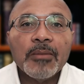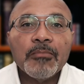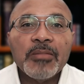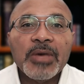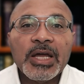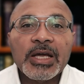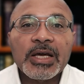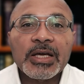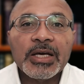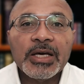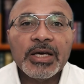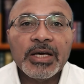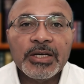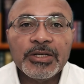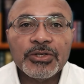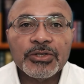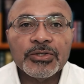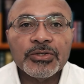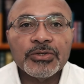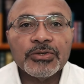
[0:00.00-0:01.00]

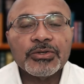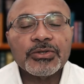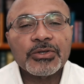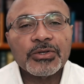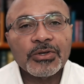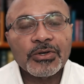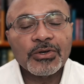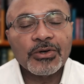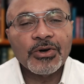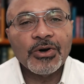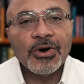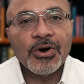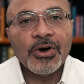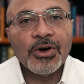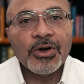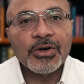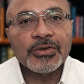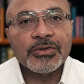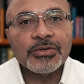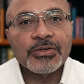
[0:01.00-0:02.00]
Medications can
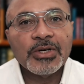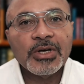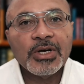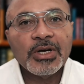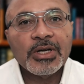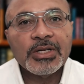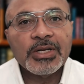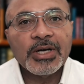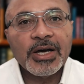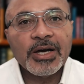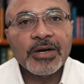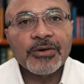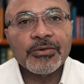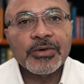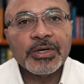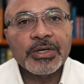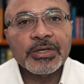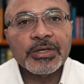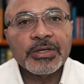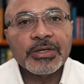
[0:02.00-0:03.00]
cause
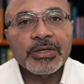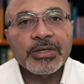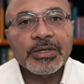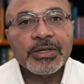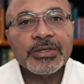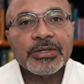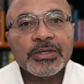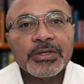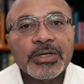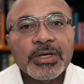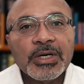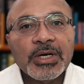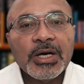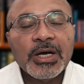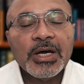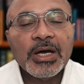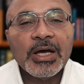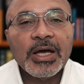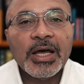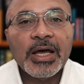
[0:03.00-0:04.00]
diarrheal illness,
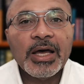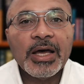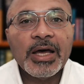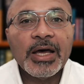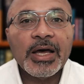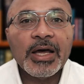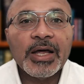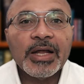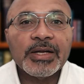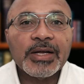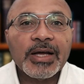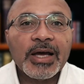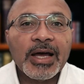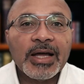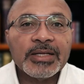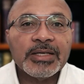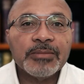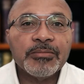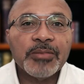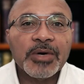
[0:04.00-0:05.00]
and
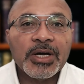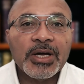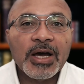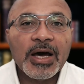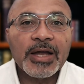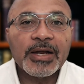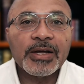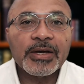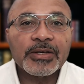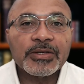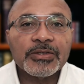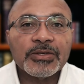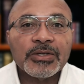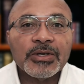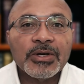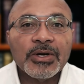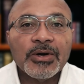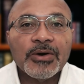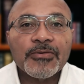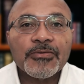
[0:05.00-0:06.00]

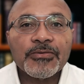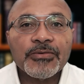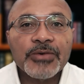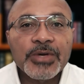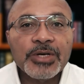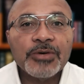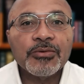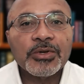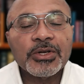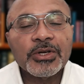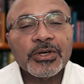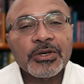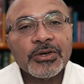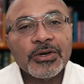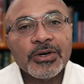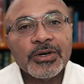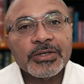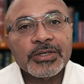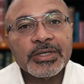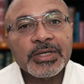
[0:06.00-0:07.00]
antibiotics frequently
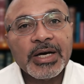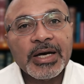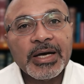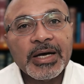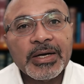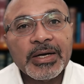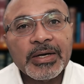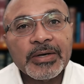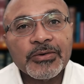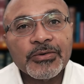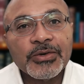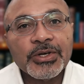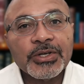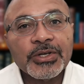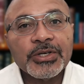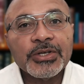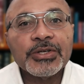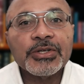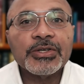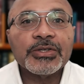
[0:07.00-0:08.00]
cause
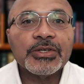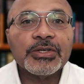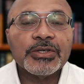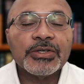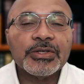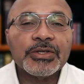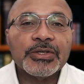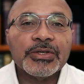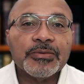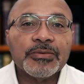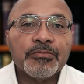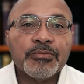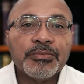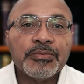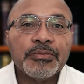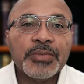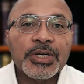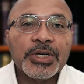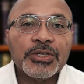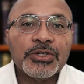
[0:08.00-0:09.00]
diarrheal illnesses in
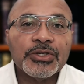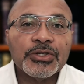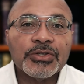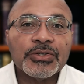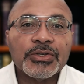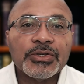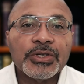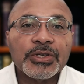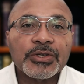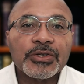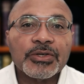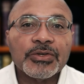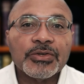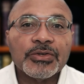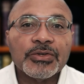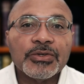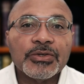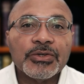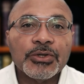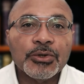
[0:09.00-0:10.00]
patients that
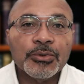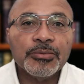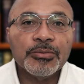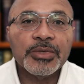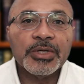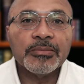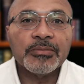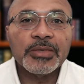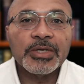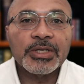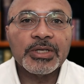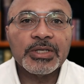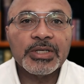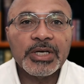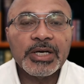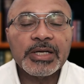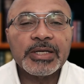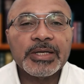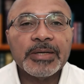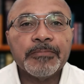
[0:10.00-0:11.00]
consume them, that
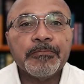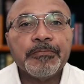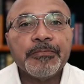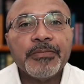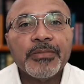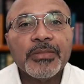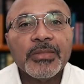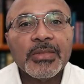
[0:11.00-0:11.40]
take them.